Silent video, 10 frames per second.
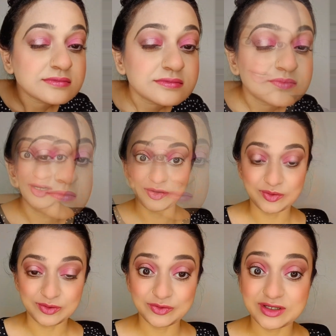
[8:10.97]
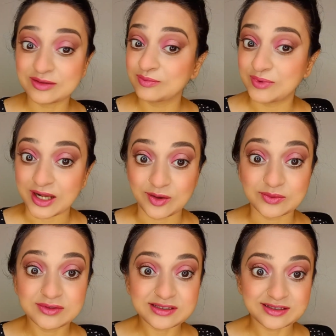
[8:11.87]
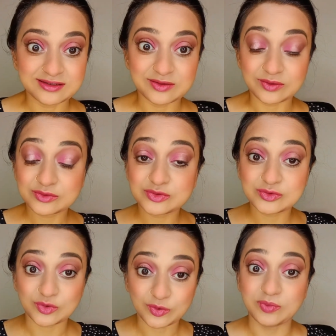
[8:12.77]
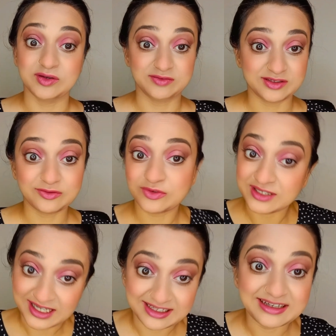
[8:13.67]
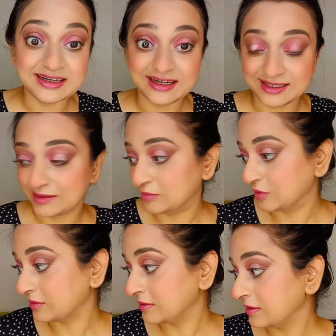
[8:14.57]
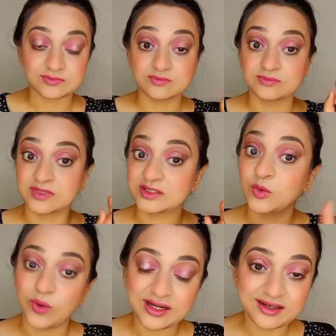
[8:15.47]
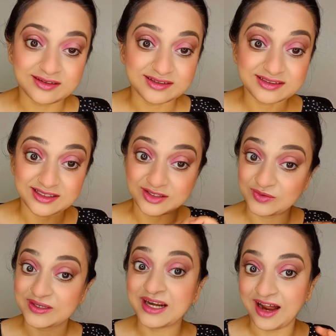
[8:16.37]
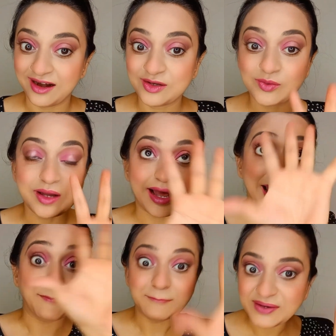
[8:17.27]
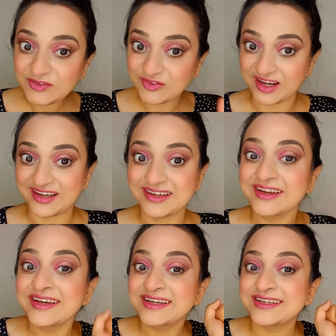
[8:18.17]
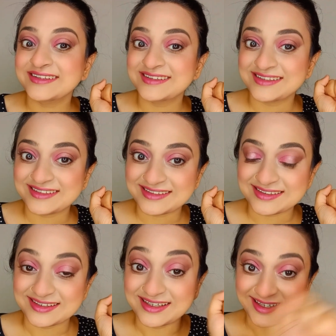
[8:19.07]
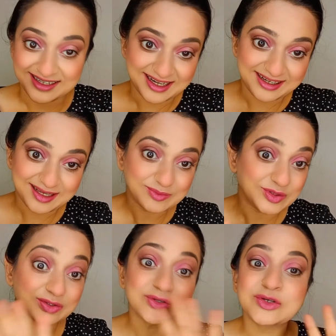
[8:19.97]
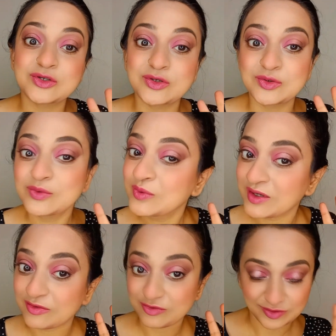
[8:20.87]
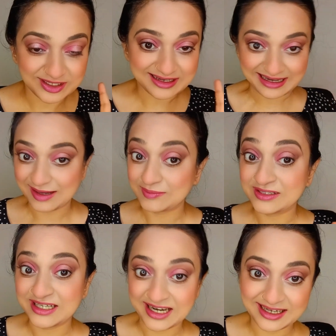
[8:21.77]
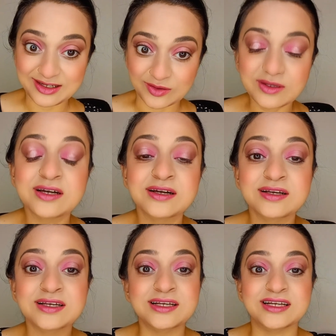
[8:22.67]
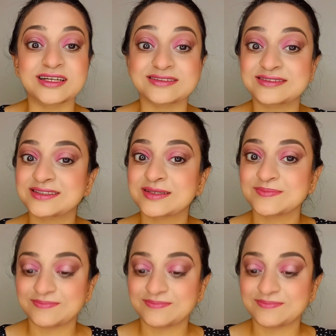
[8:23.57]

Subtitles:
Look, I told you that brown can look so perfect for any daytime look. But the one color that you can add to amplify the daytime look to a full glam night look is,